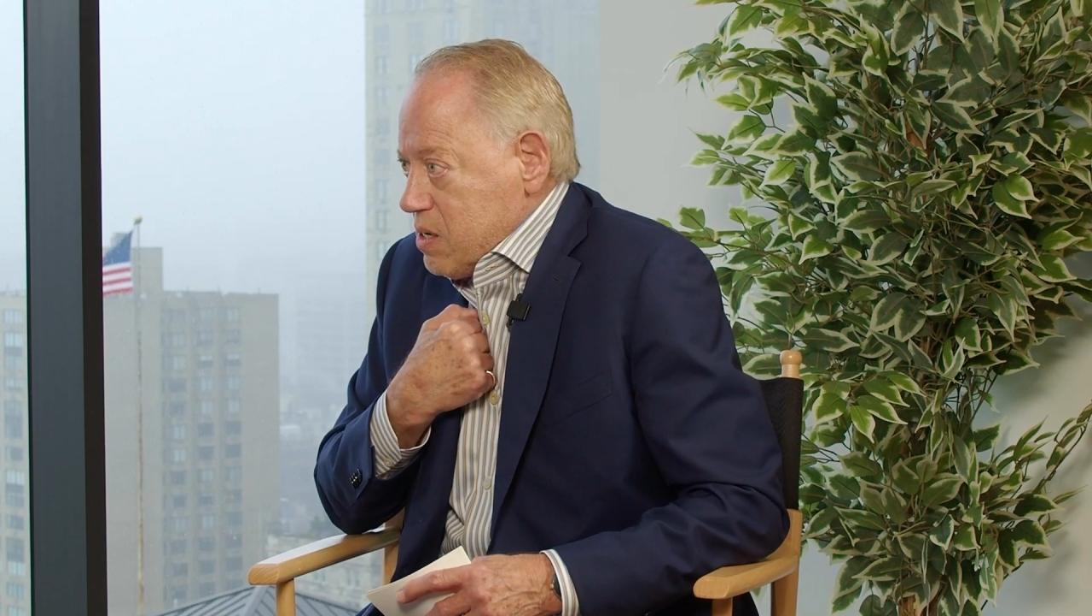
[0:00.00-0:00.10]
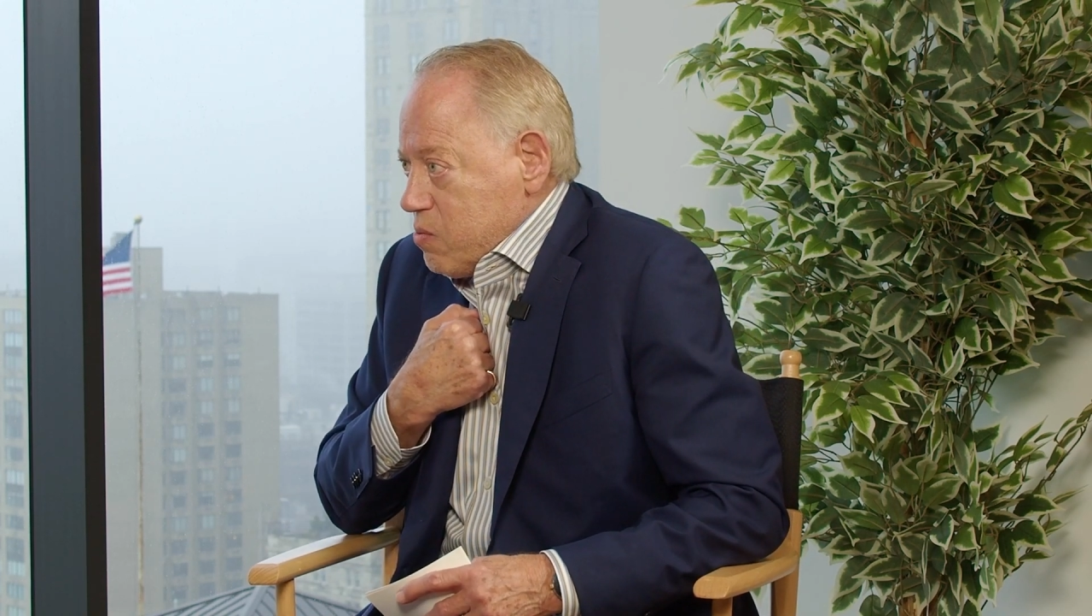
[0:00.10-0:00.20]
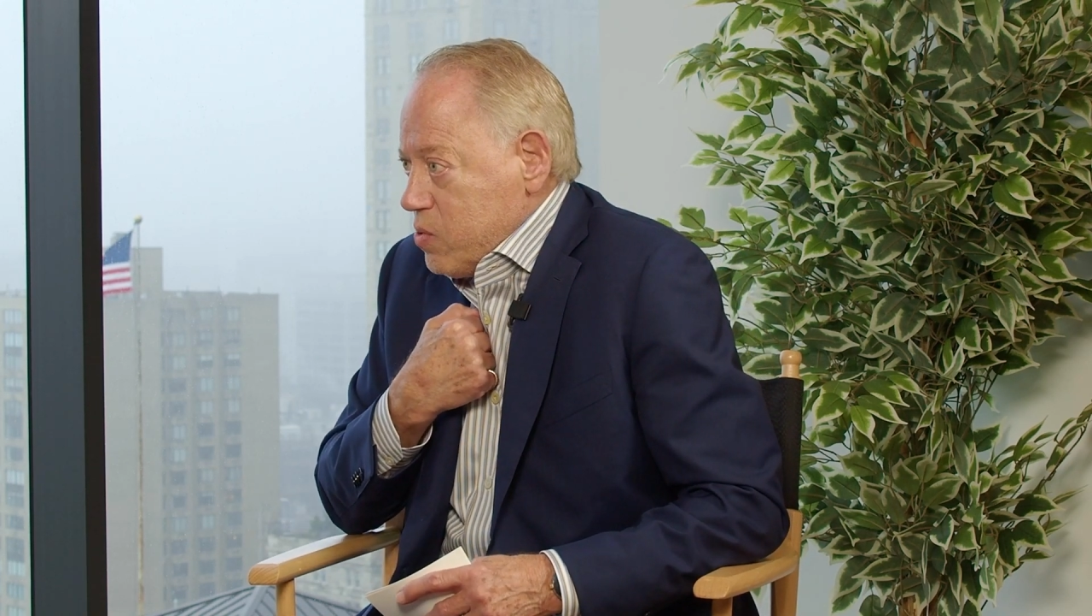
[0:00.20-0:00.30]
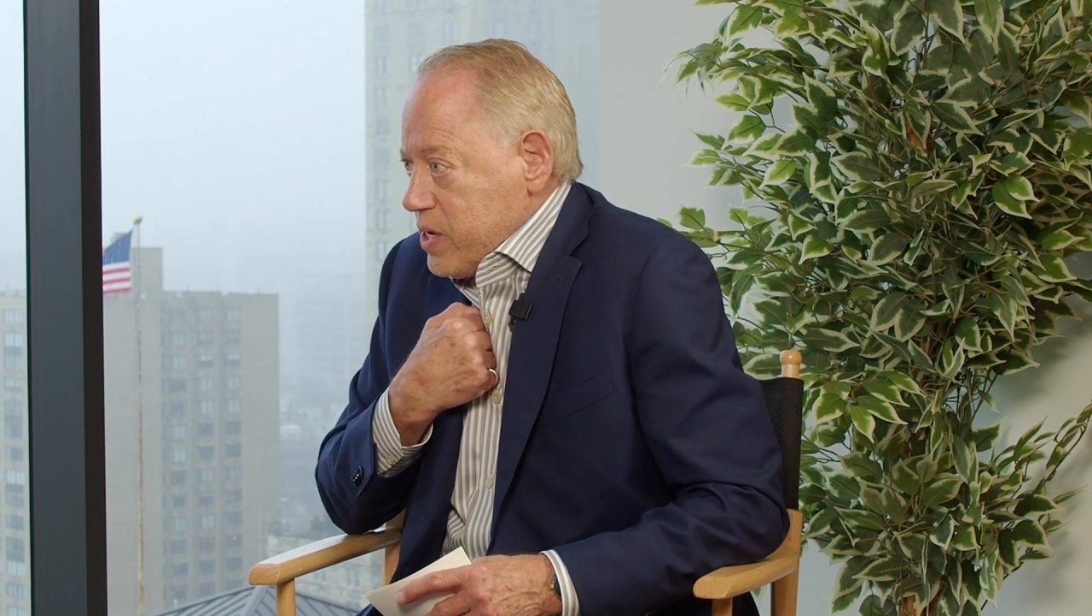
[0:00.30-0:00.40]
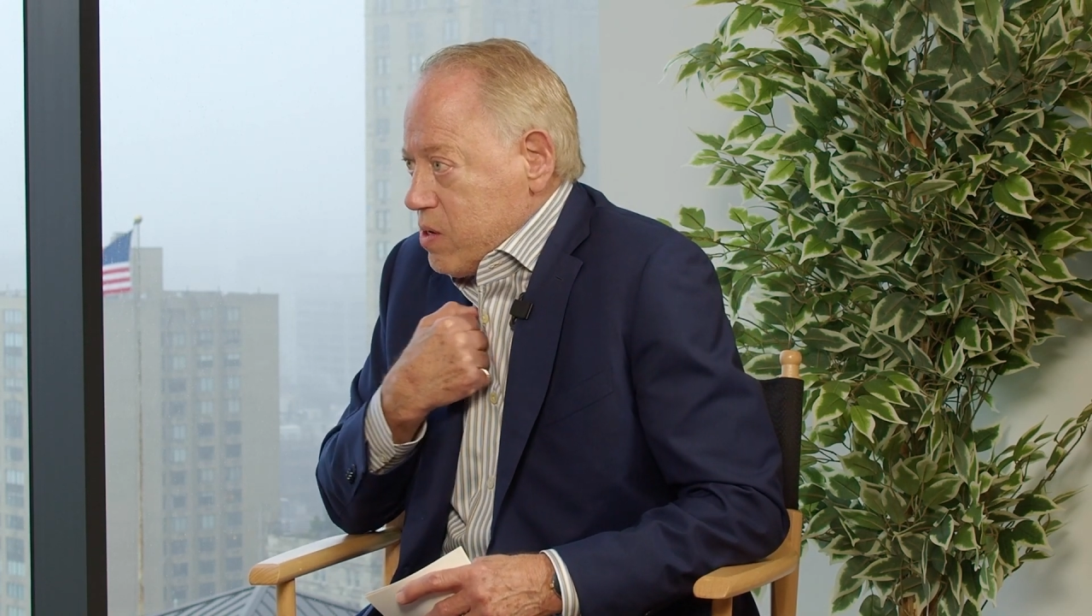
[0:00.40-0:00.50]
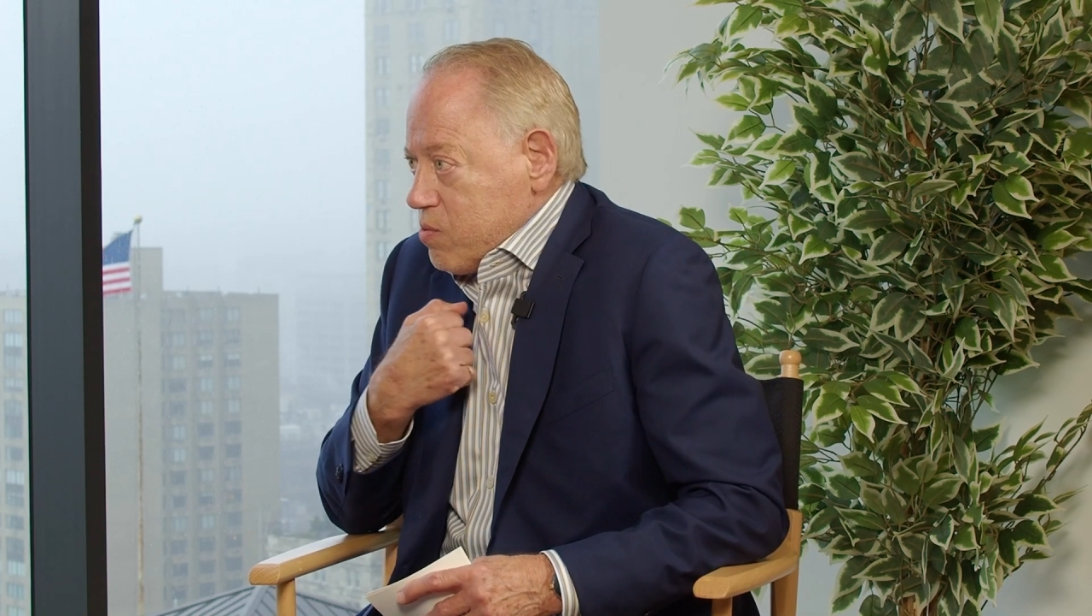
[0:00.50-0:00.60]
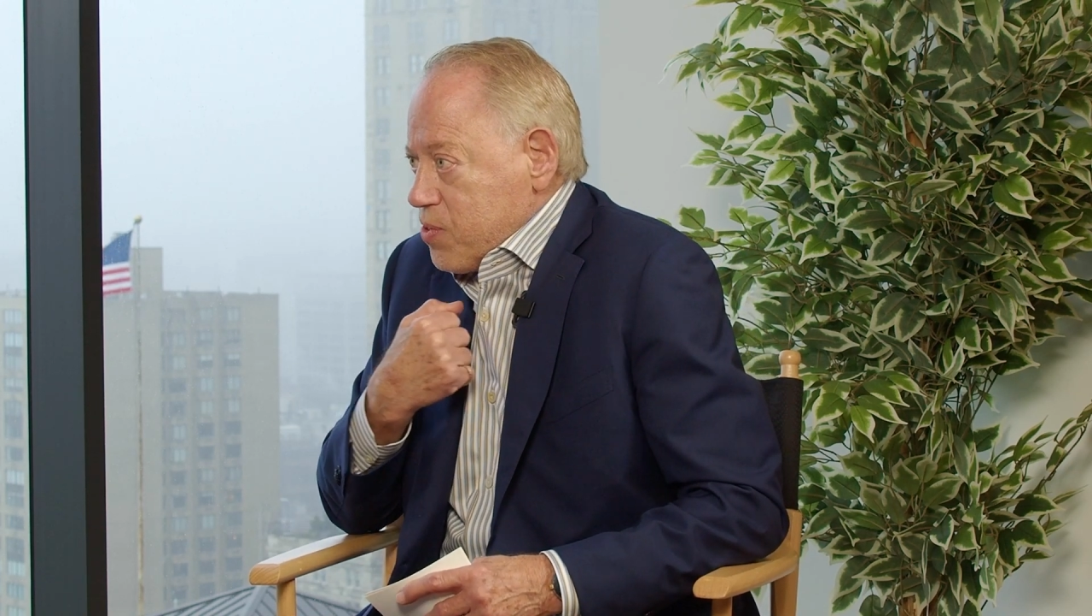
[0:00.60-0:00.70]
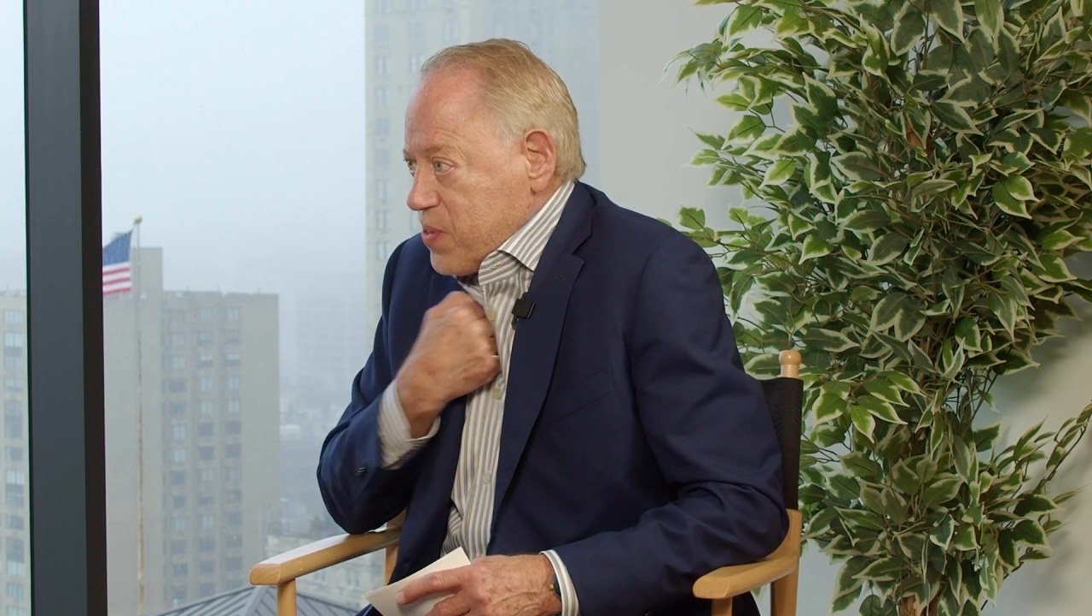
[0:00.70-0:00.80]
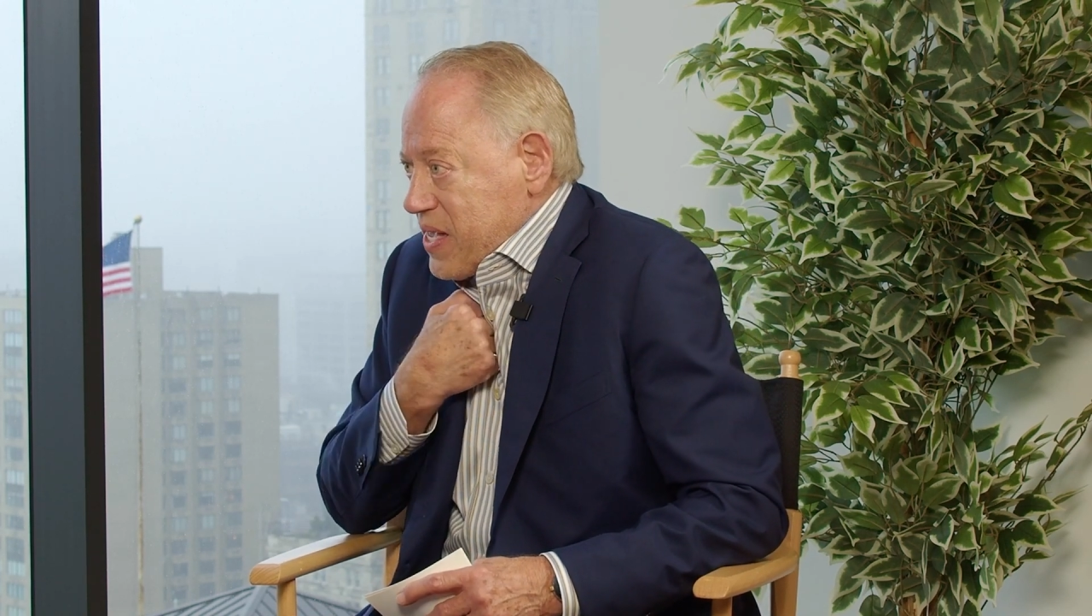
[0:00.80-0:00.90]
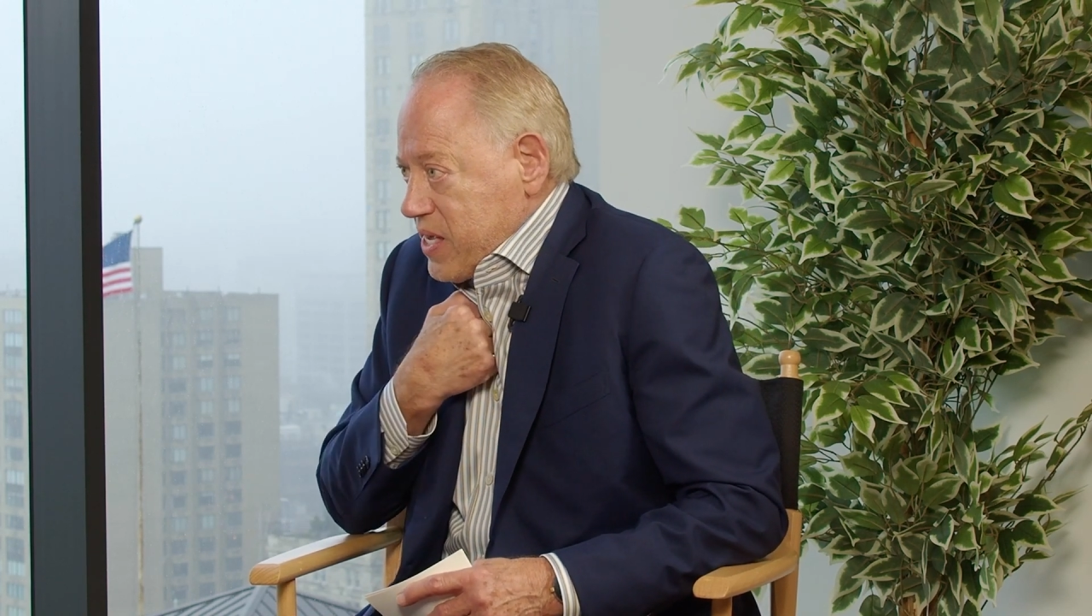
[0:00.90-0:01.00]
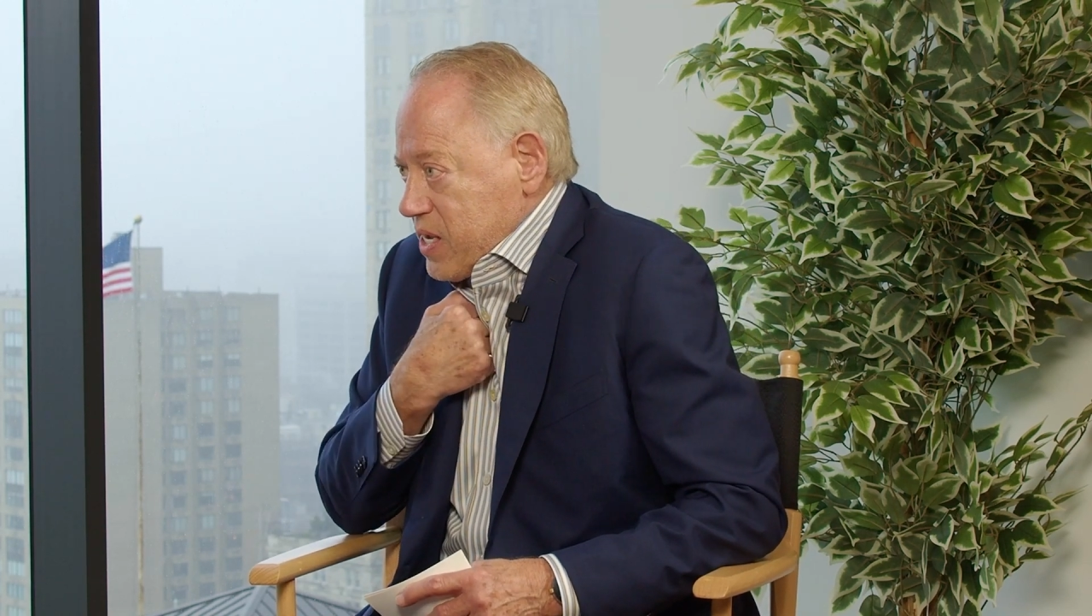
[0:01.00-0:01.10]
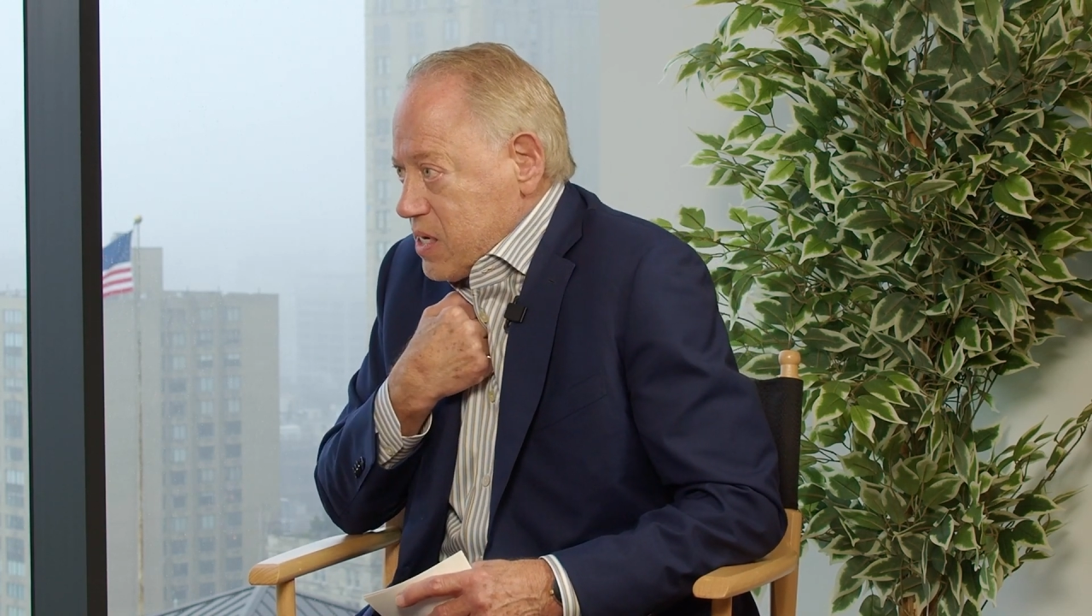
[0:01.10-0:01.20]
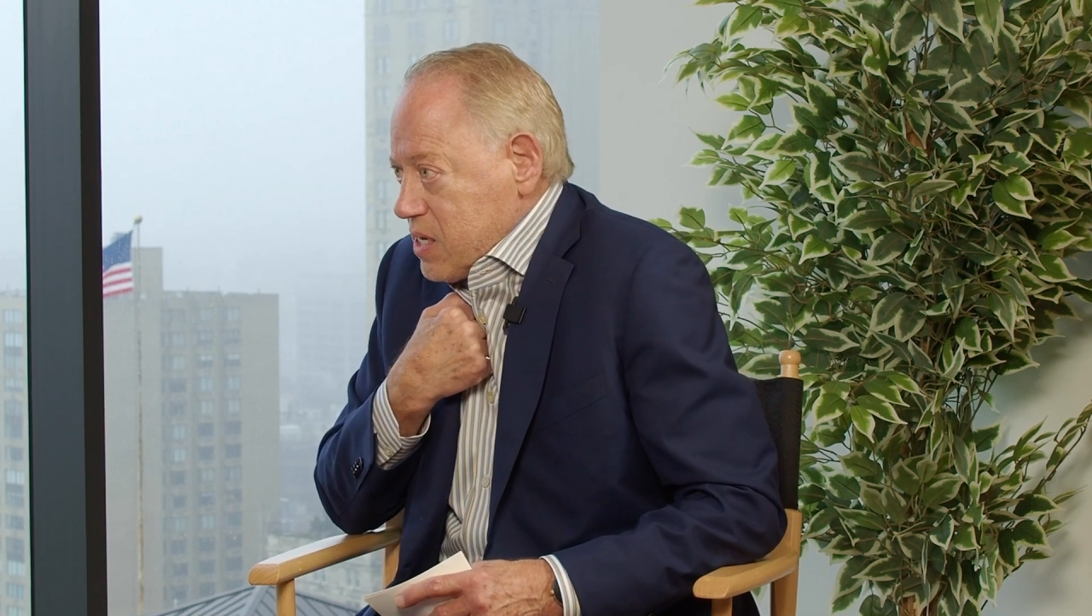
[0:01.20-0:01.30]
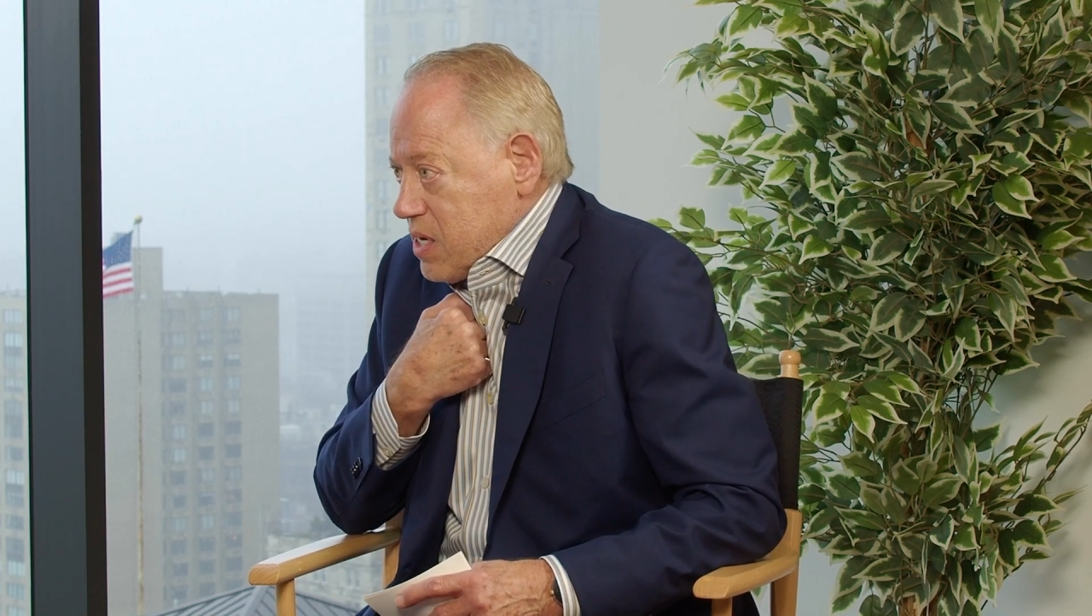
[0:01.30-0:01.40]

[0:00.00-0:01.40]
We don't think it.